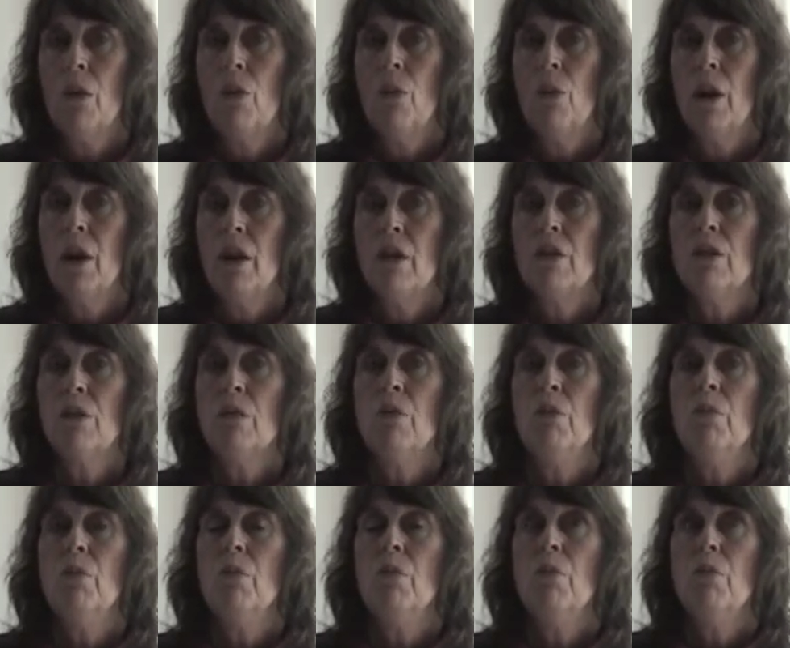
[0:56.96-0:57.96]
where
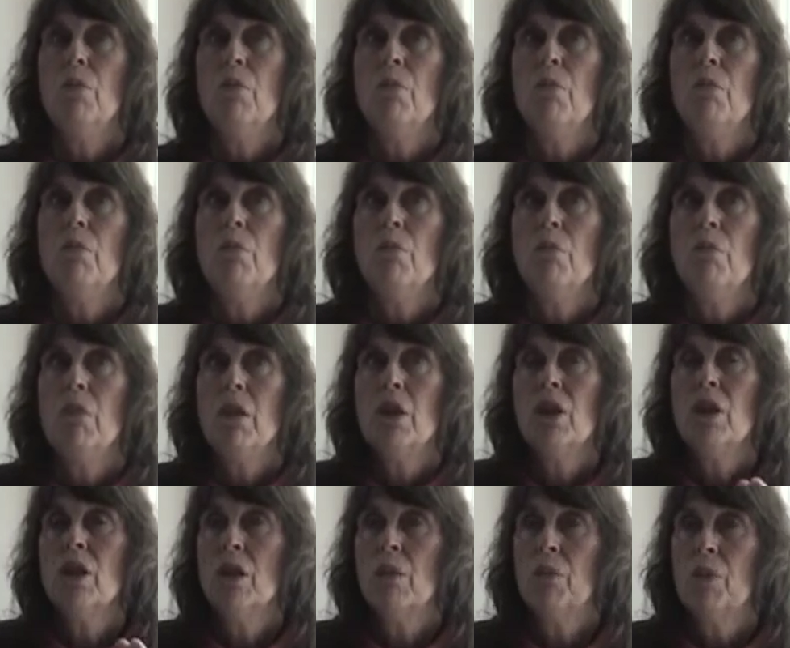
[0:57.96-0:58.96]
do
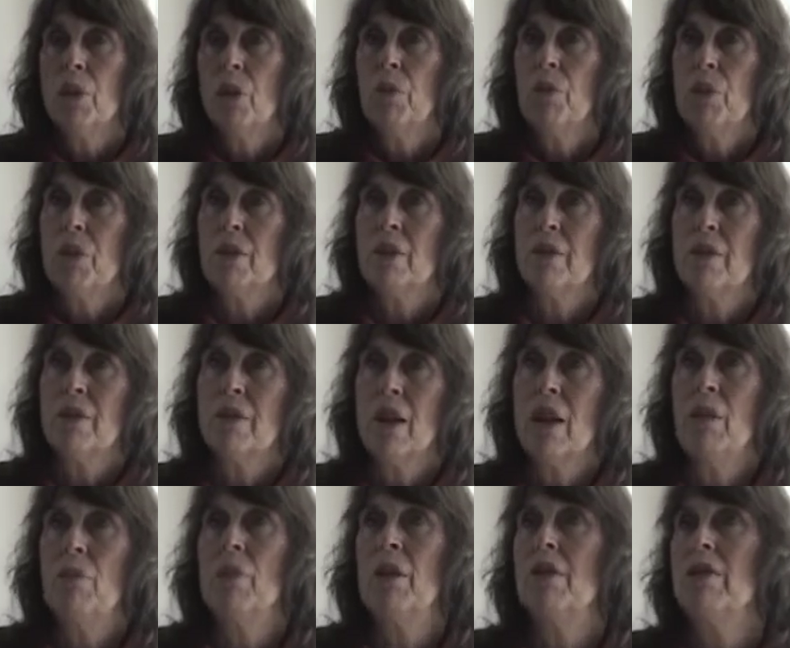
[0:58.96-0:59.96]
mission and purpose
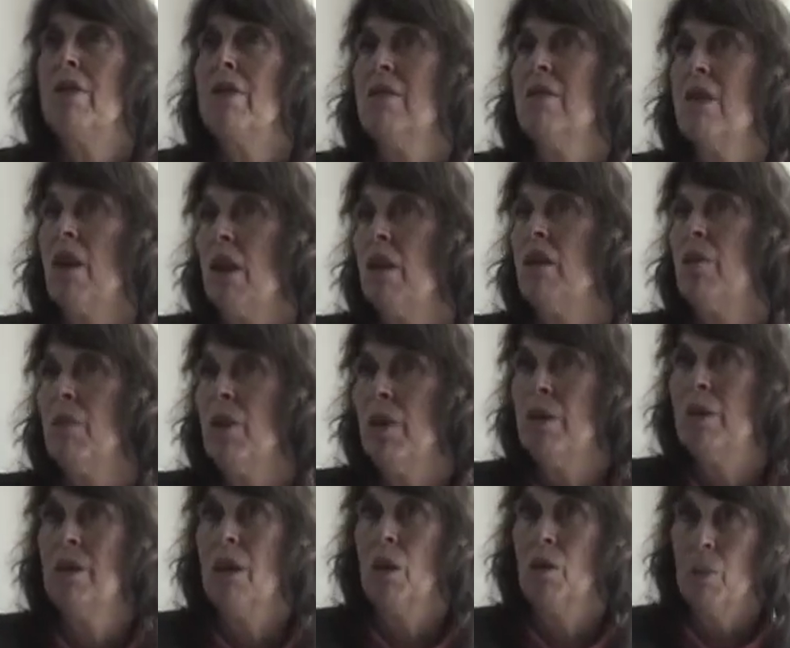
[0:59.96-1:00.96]
statements,
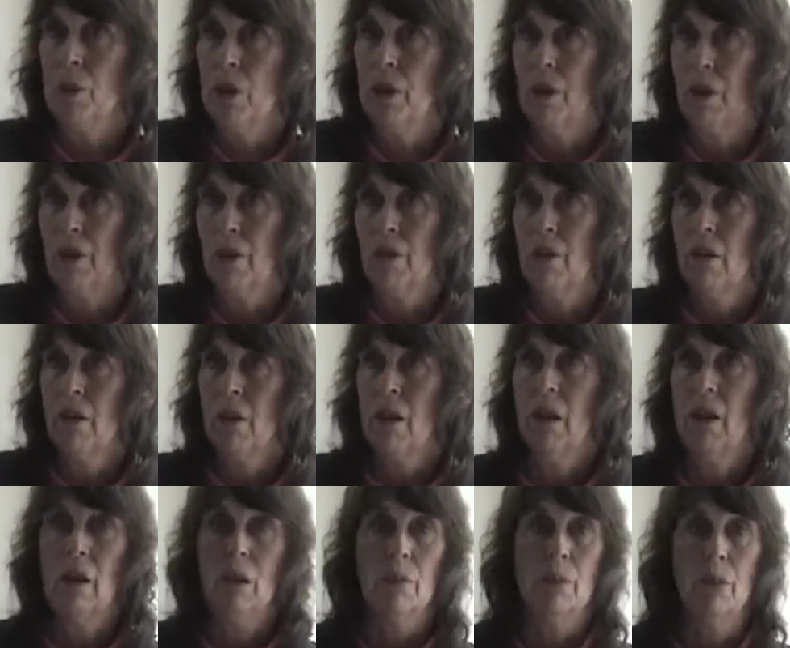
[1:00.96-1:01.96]
documents appear?
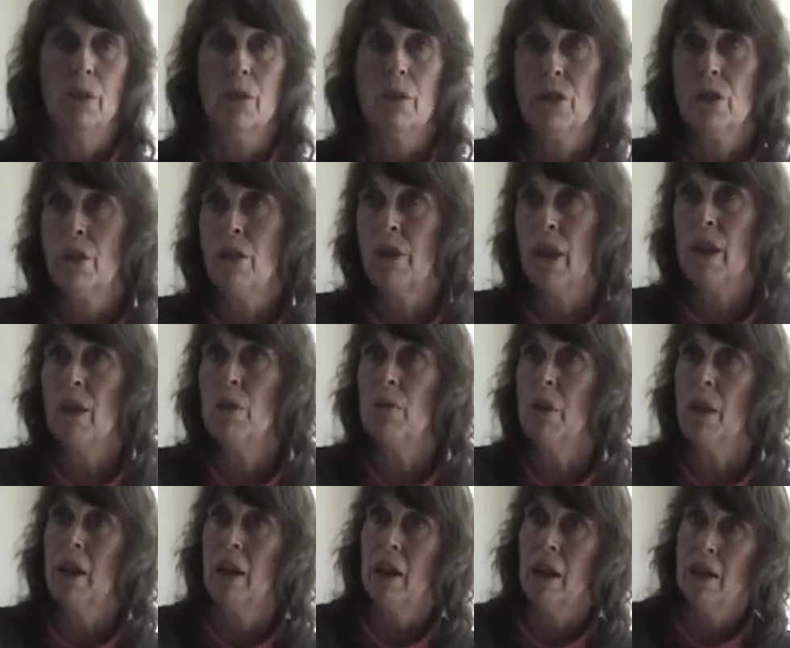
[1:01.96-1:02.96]
In a brochure that you
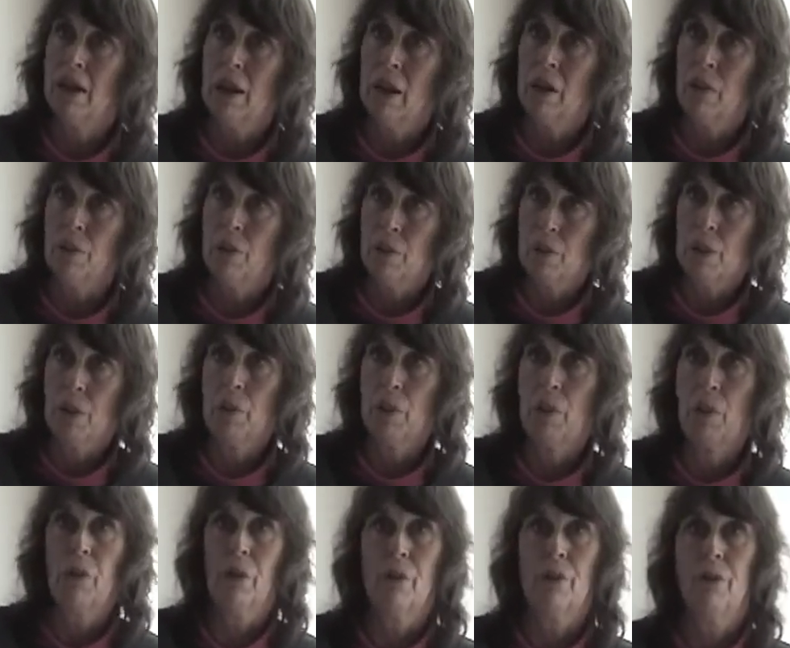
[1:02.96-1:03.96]
might hand out to people, or a